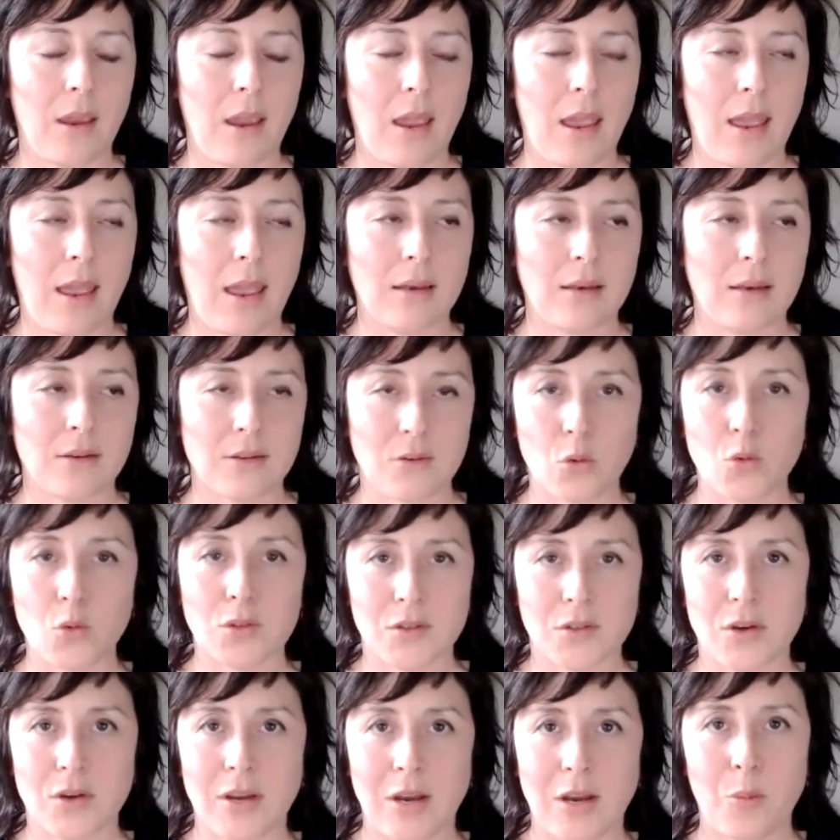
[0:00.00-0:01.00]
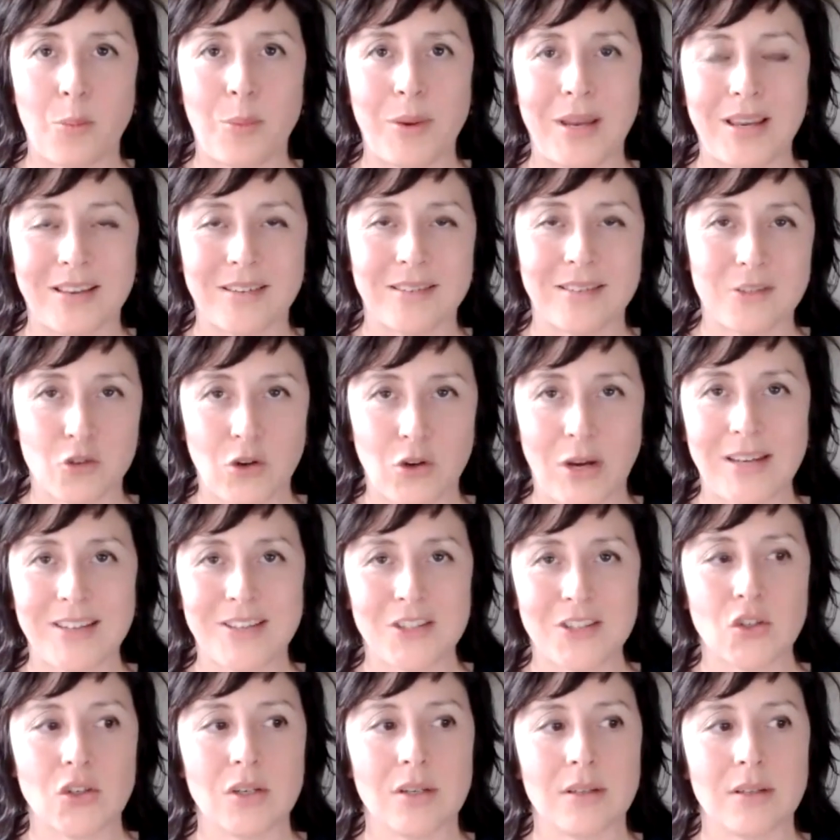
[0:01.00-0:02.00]
and also helping train
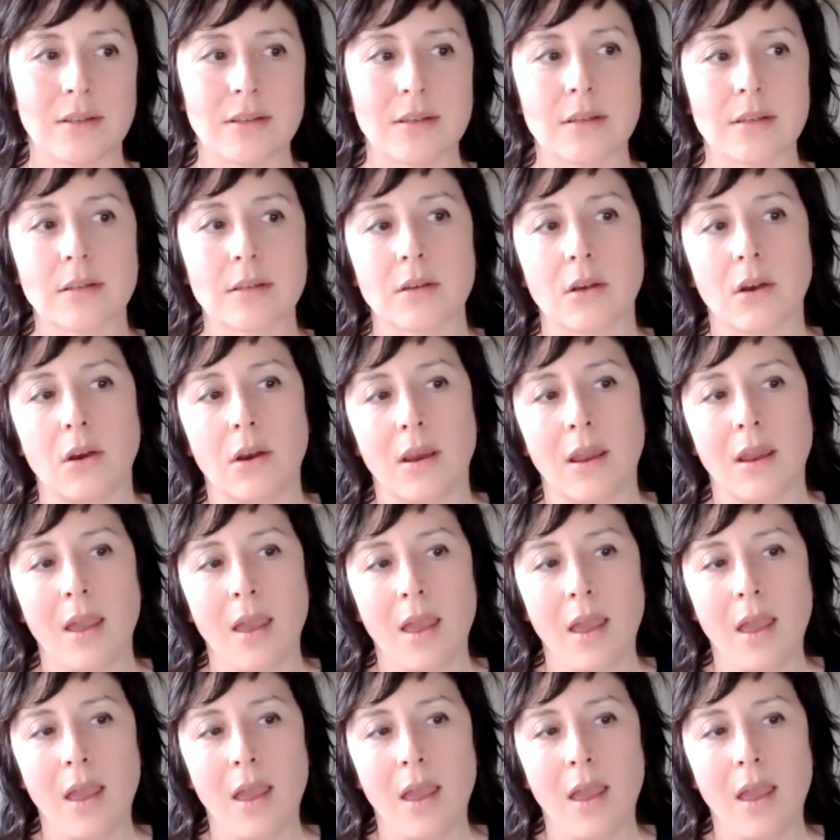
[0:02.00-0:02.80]
students so